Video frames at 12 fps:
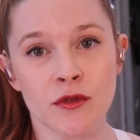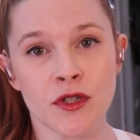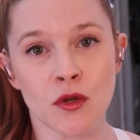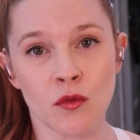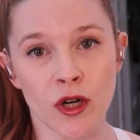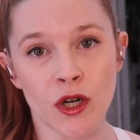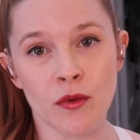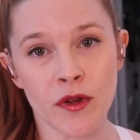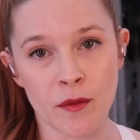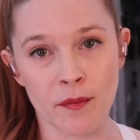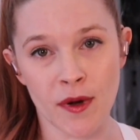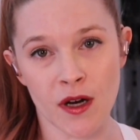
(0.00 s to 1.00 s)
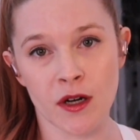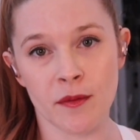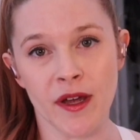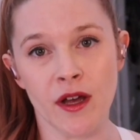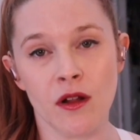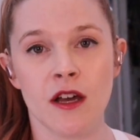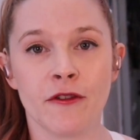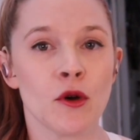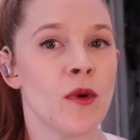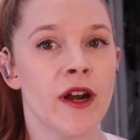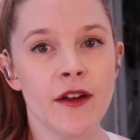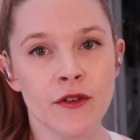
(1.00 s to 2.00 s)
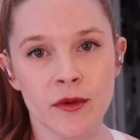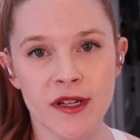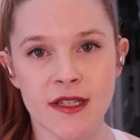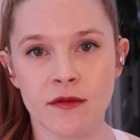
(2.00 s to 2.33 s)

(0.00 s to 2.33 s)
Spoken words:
to work with a barbell for whatever reason,